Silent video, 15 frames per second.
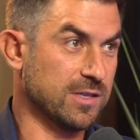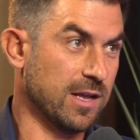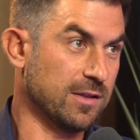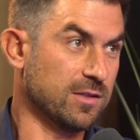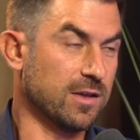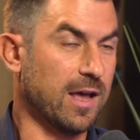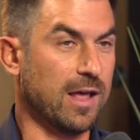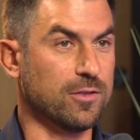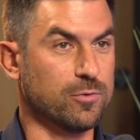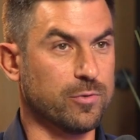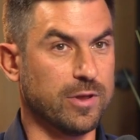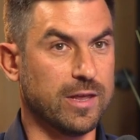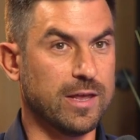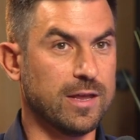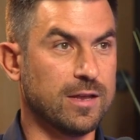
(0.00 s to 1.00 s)
like the
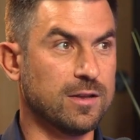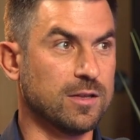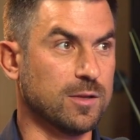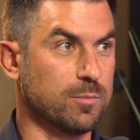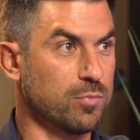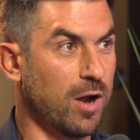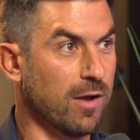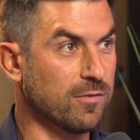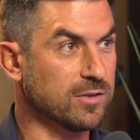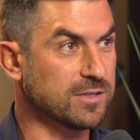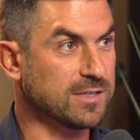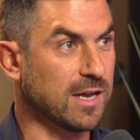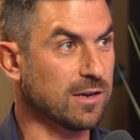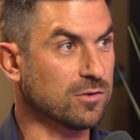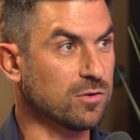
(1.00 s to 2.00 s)
Gathering in the private
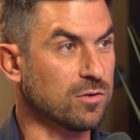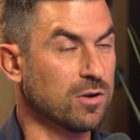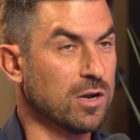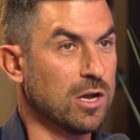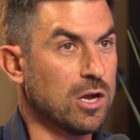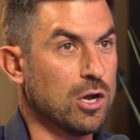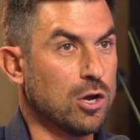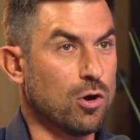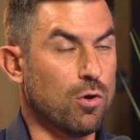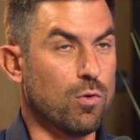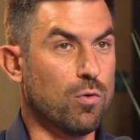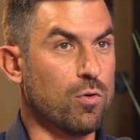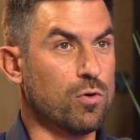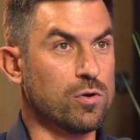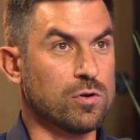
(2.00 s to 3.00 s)
sector,
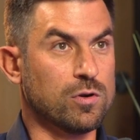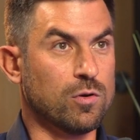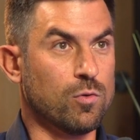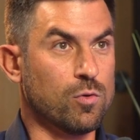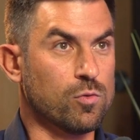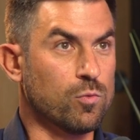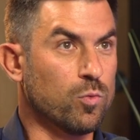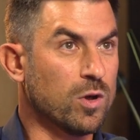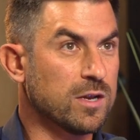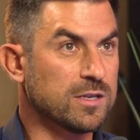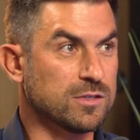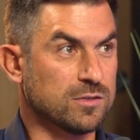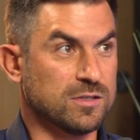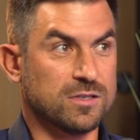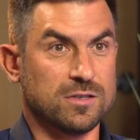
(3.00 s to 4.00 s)
or what
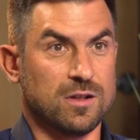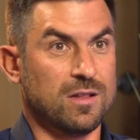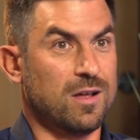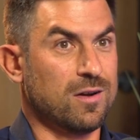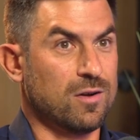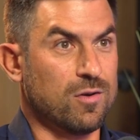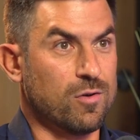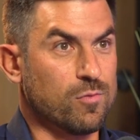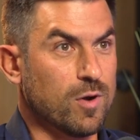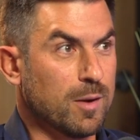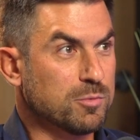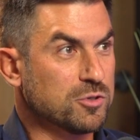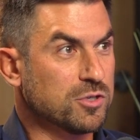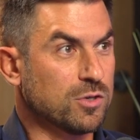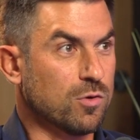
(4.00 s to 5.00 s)
is it? There's a lot of
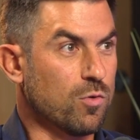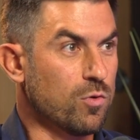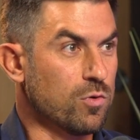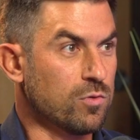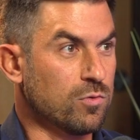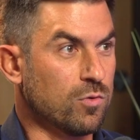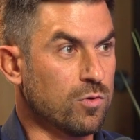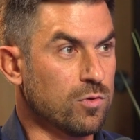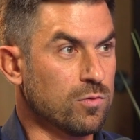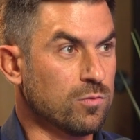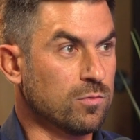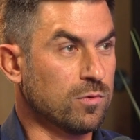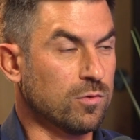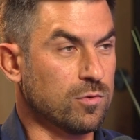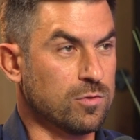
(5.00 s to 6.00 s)
corruption
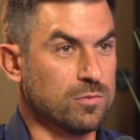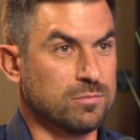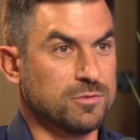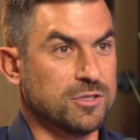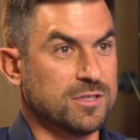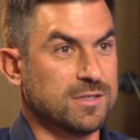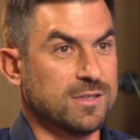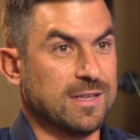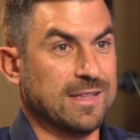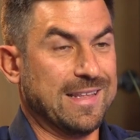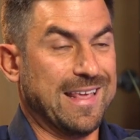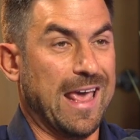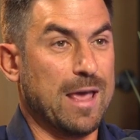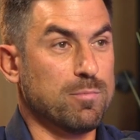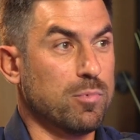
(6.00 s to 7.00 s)
or just
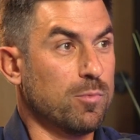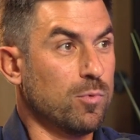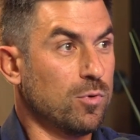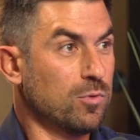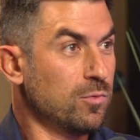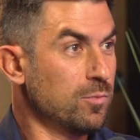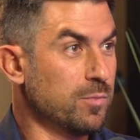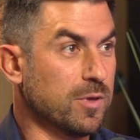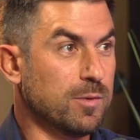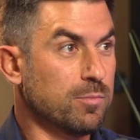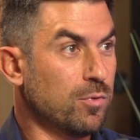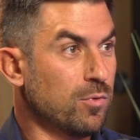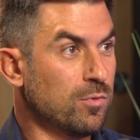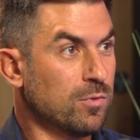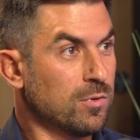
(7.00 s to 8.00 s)
incapable
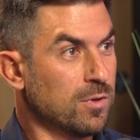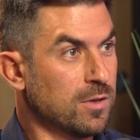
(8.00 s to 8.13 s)
people?